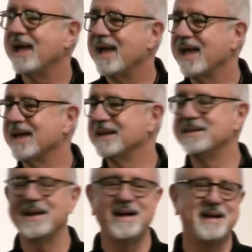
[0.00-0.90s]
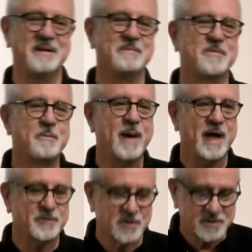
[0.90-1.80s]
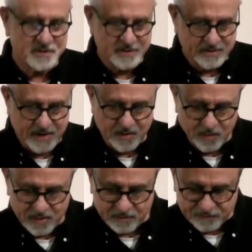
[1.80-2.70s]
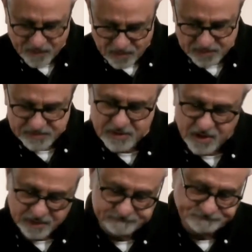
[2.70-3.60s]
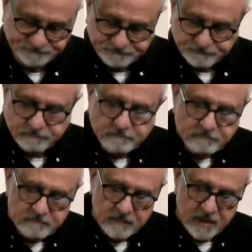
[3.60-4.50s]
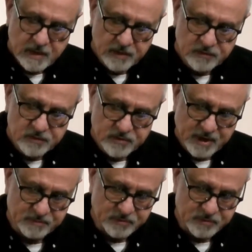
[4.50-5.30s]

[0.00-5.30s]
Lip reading: And the passage that we'll focus on is in chapter